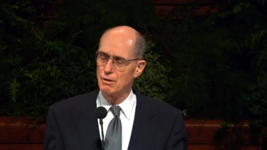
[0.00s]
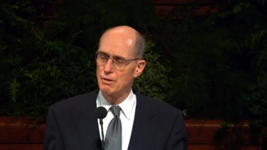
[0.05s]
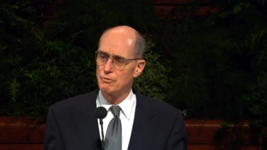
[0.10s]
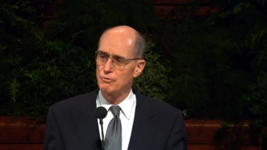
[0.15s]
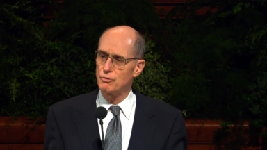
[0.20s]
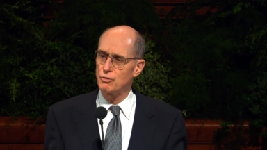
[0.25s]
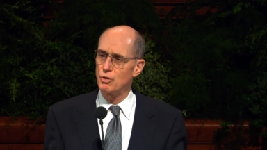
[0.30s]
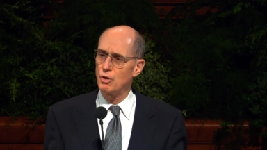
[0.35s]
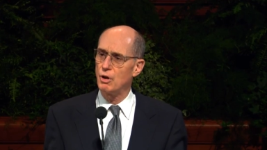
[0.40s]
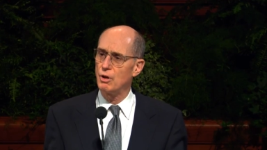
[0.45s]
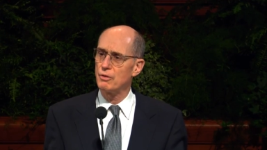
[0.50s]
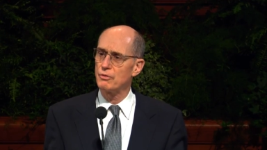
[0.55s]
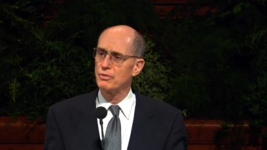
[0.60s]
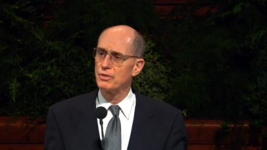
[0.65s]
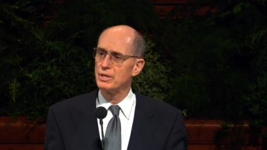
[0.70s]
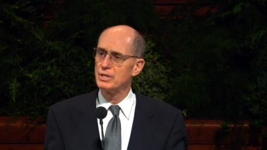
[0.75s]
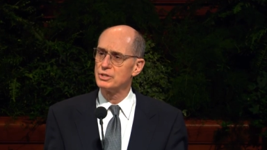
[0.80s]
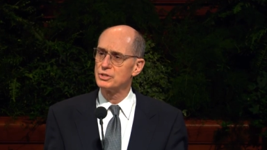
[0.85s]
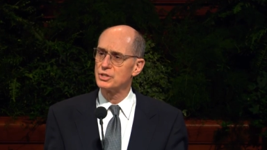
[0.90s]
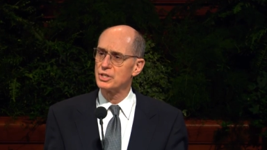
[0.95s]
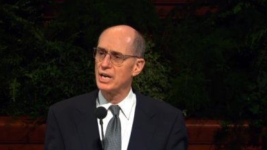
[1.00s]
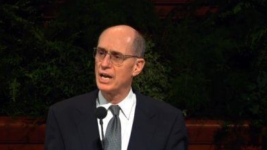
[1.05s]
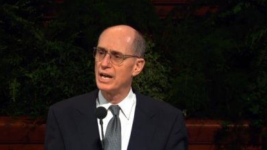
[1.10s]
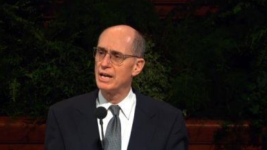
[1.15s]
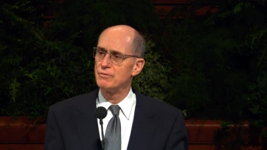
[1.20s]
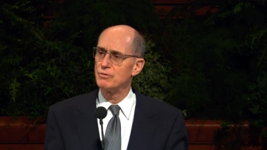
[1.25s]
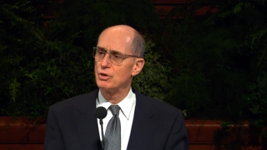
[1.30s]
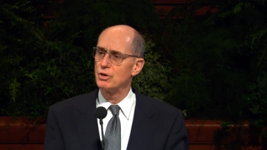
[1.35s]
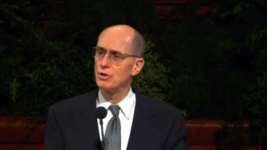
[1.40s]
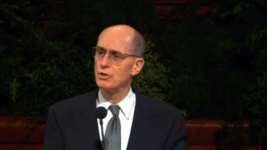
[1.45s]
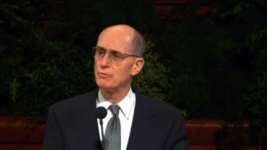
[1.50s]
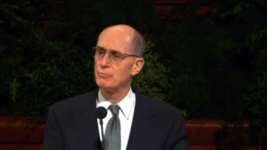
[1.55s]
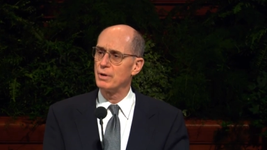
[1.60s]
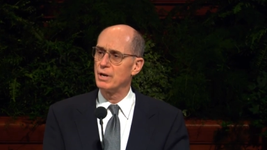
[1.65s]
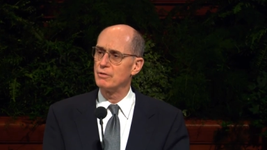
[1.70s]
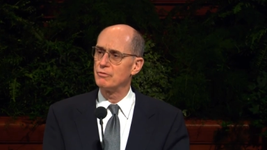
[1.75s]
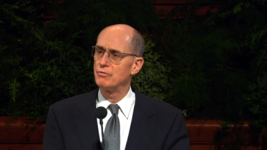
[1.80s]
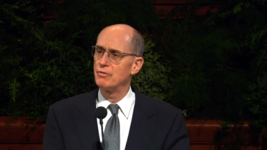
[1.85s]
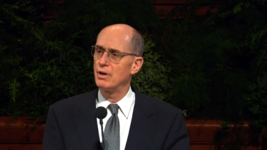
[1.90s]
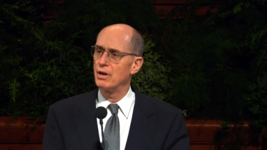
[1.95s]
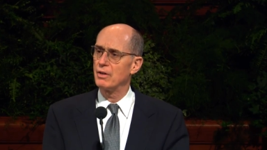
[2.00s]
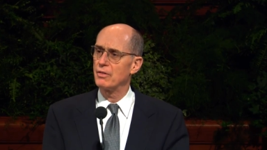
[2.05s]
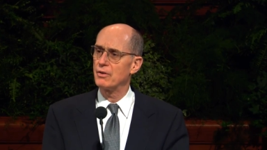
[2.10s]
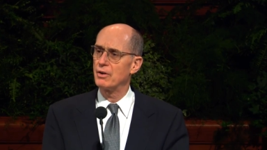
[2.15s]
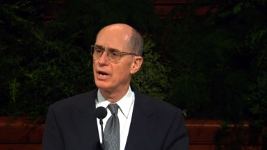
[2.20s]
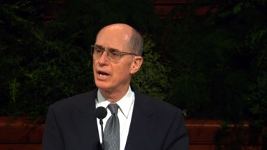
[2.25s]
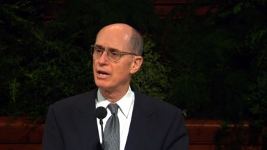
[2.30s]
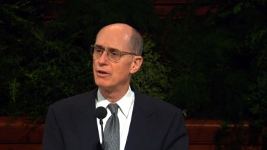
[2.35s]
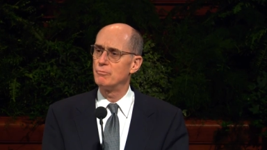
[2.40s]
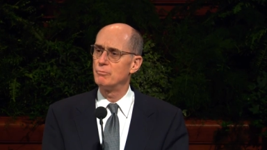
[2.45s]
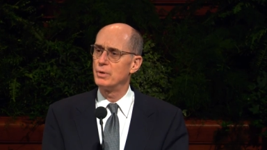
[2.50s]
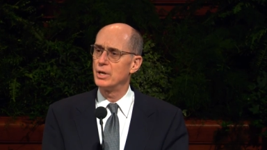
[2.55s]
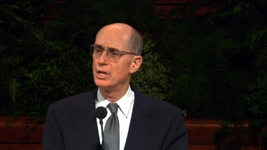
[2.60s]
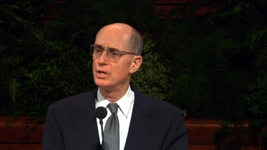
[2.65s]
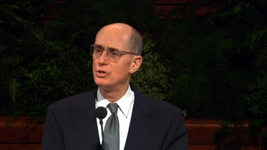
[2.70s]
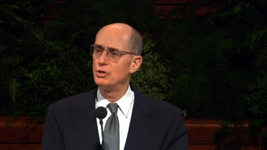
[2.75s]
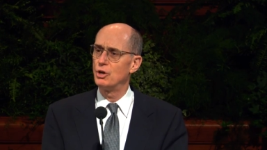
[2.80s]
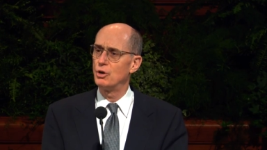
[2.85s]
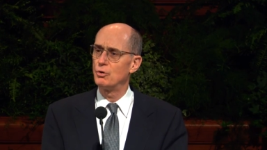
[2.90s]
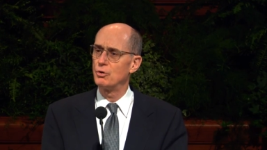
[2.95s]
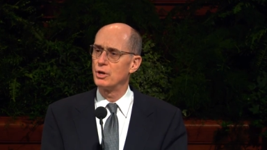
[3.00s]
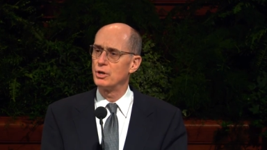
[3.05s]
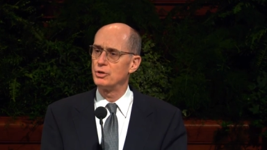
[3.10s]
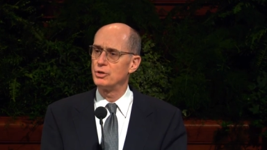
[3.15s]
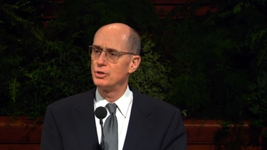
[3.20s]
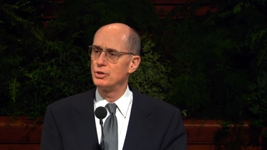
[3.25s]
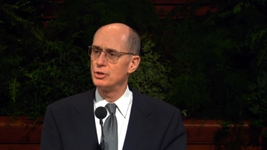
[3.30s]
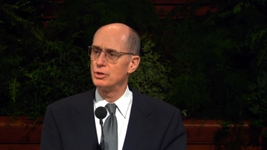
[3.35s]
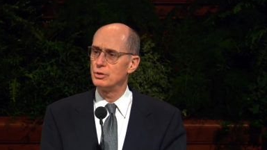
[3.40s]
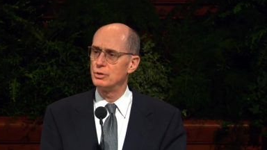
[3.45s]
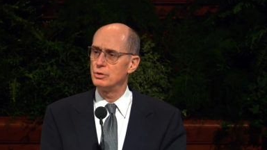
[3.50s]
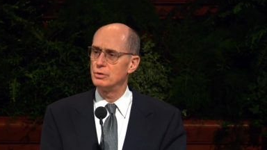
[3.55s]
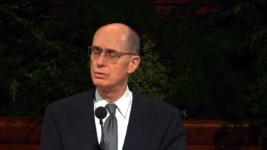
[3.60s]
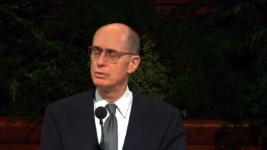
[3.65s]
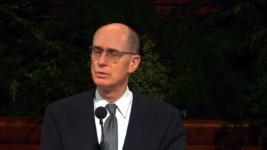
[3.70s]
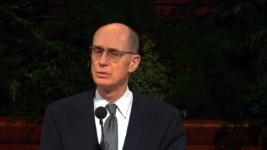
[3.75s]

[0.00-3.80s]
For all things that I have heard of my Father I have made known unto you.